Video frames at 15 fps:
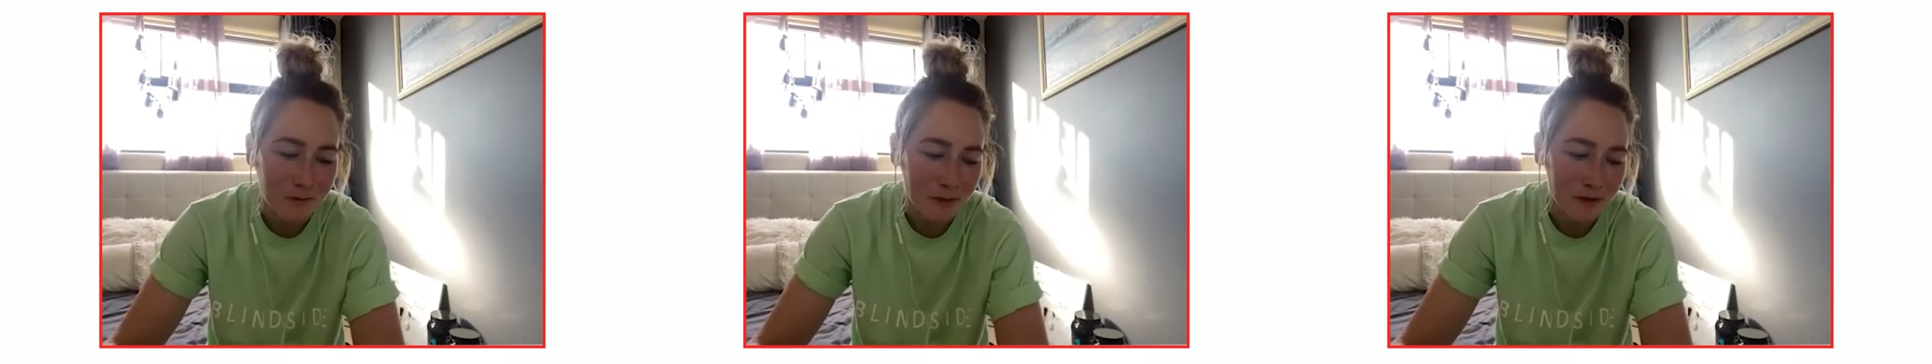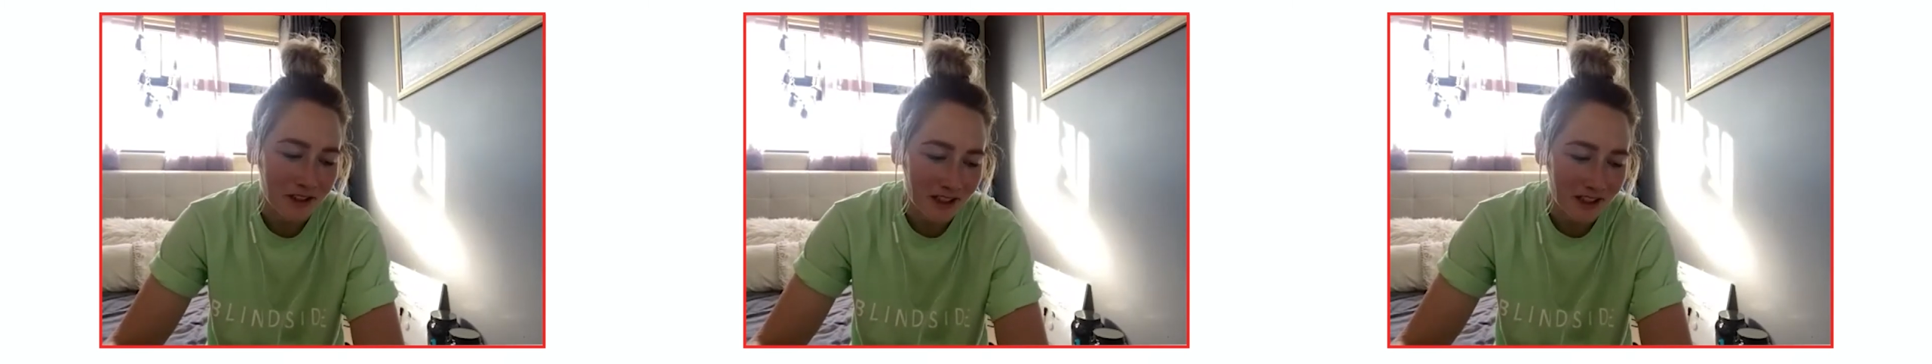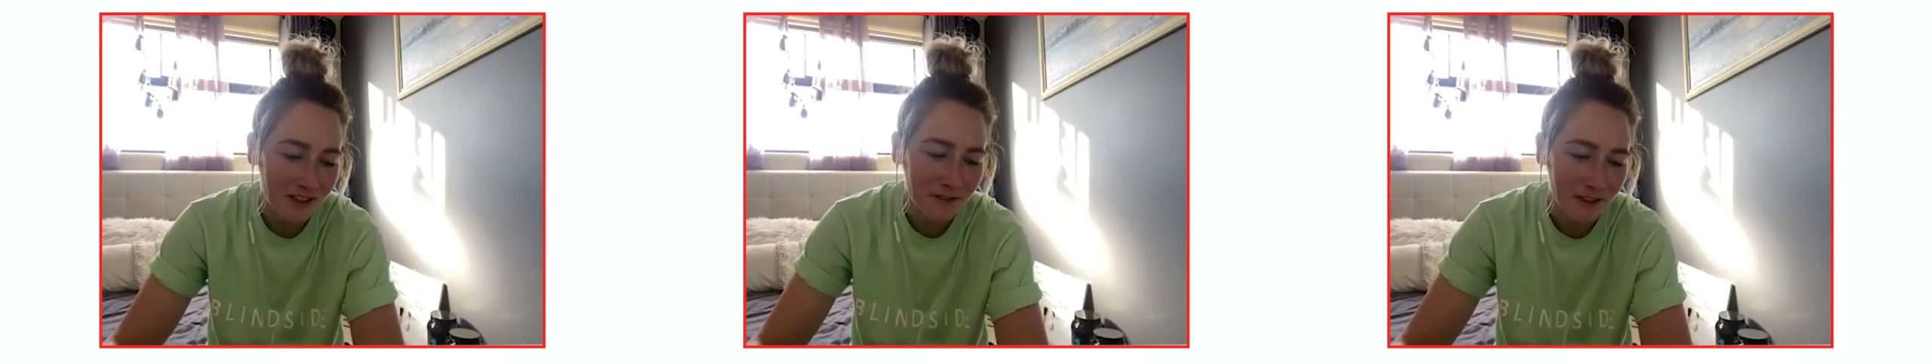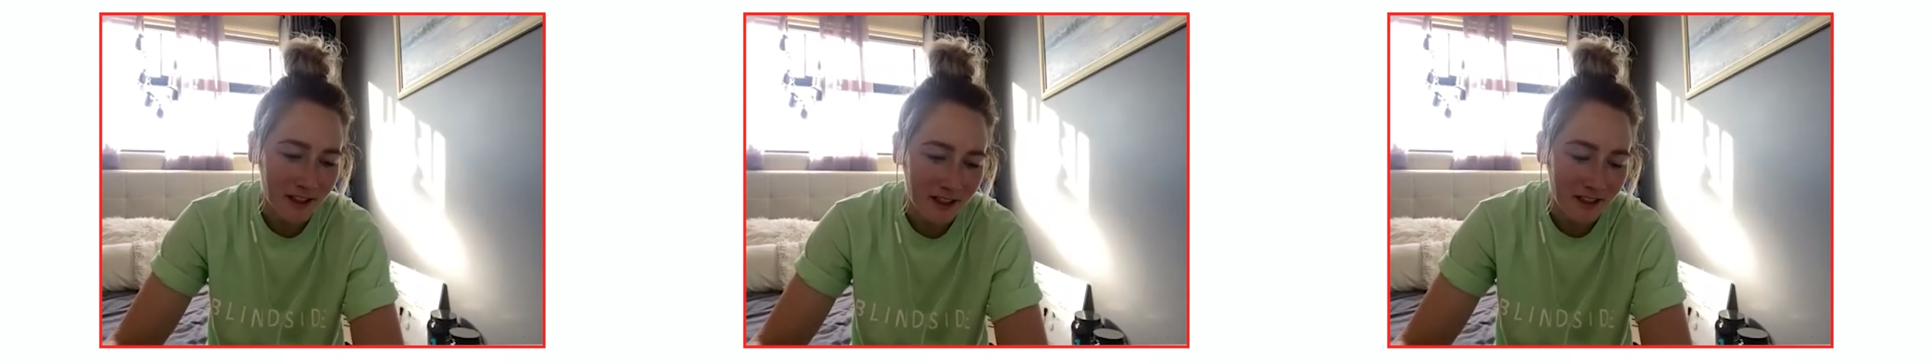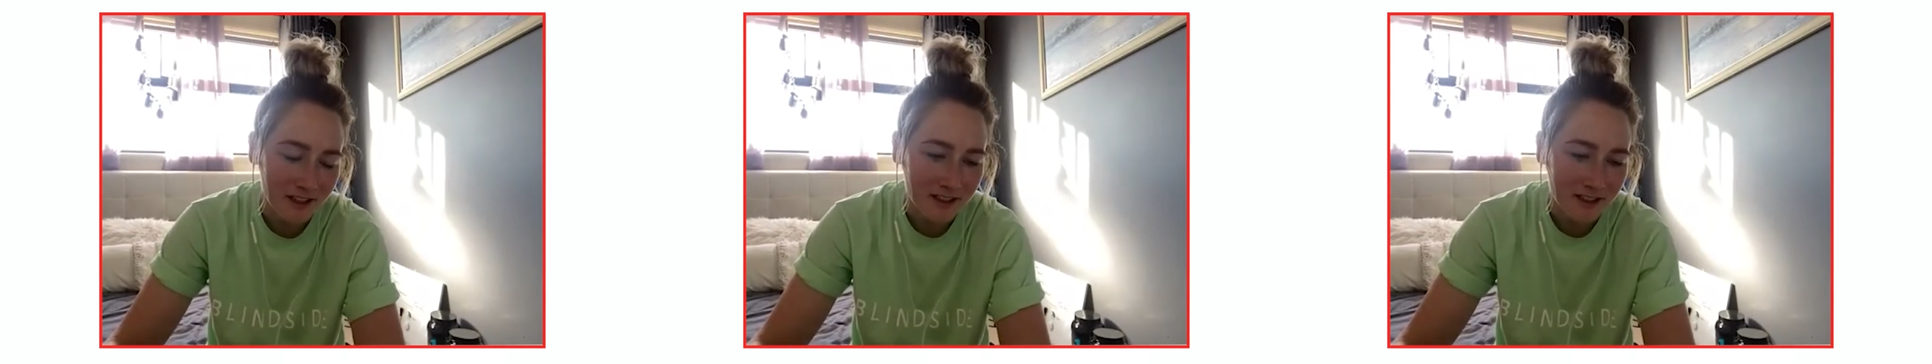but it
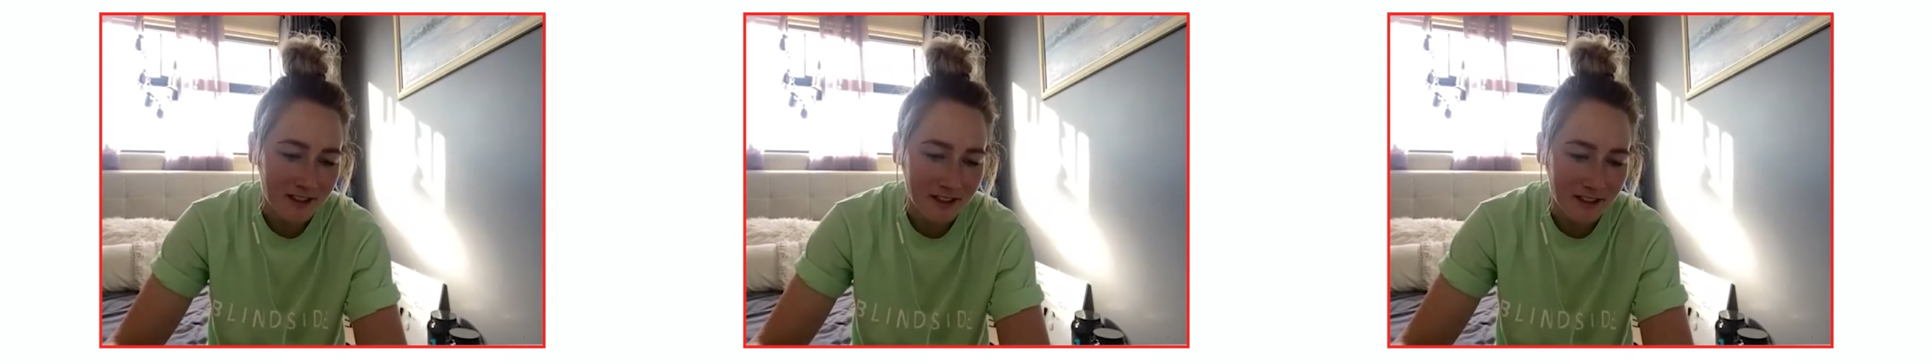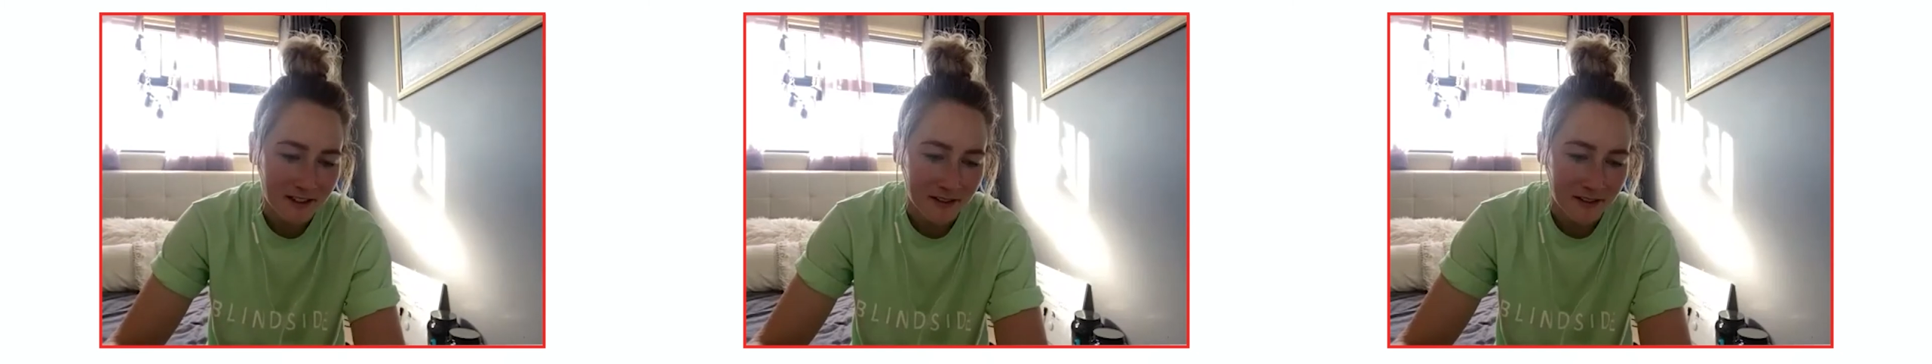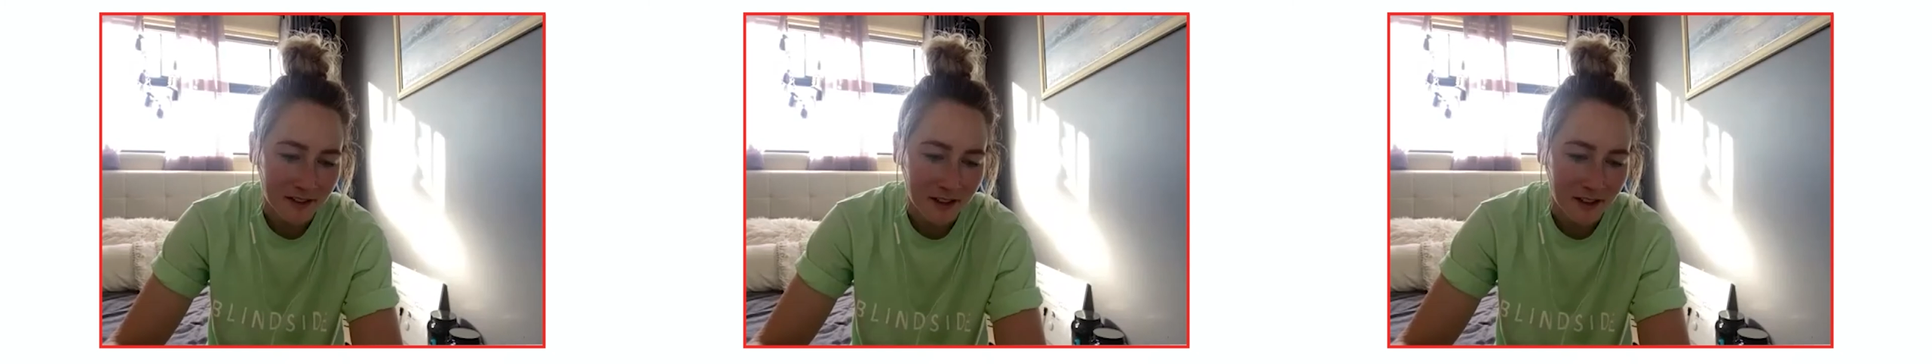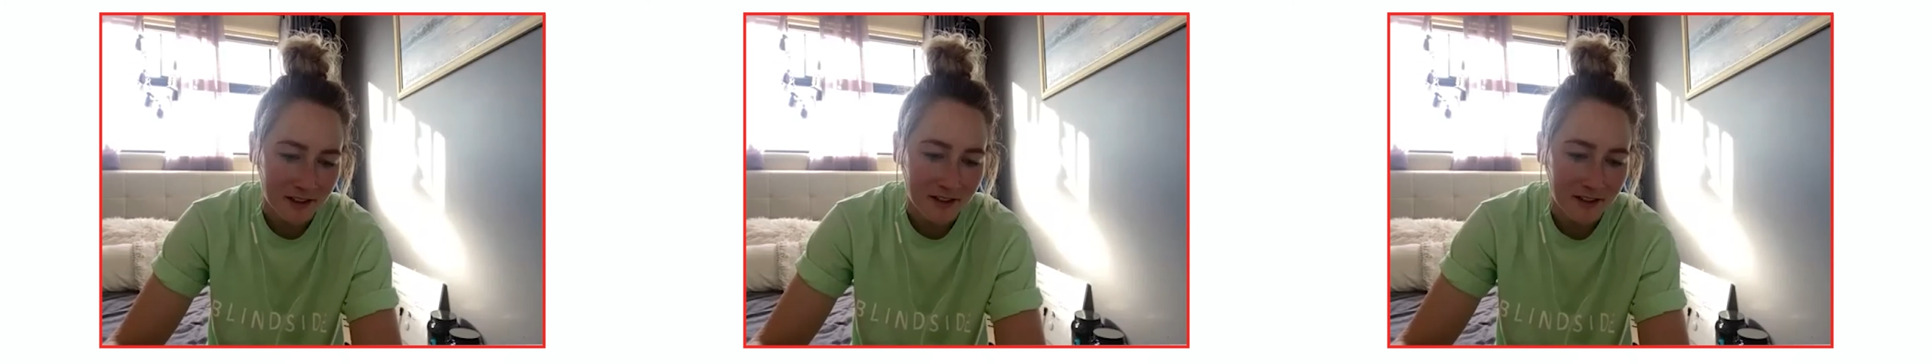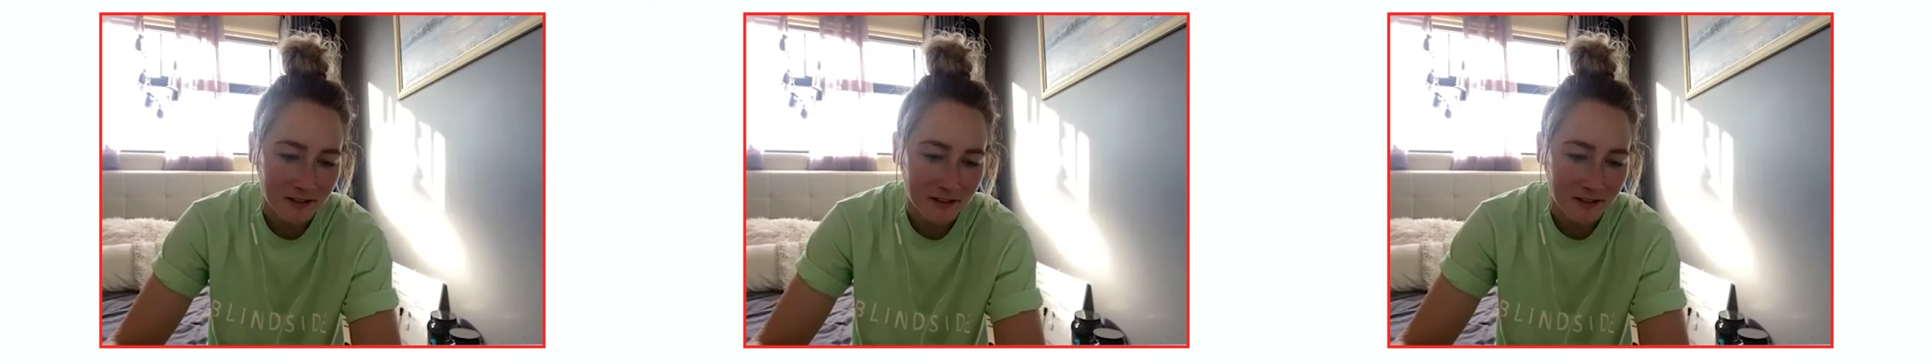finally you know, got